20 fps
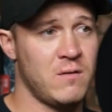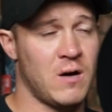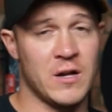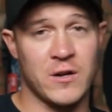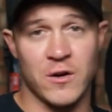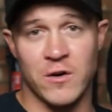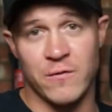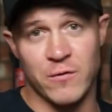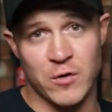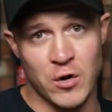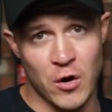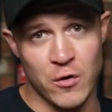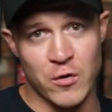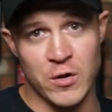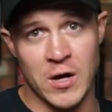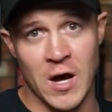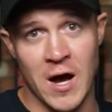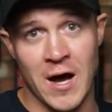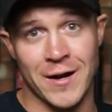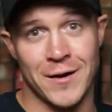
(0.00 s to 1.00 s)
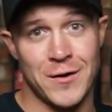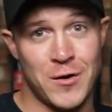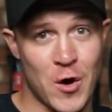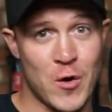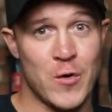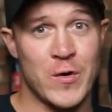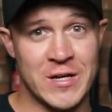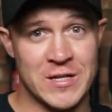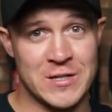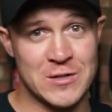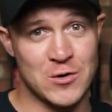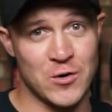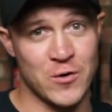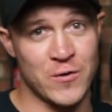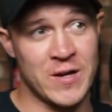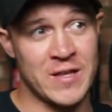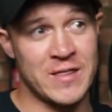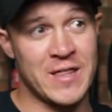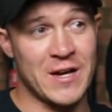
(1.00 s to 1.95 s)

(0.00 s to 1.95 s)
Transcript: I don't even know the guy, and I know his story.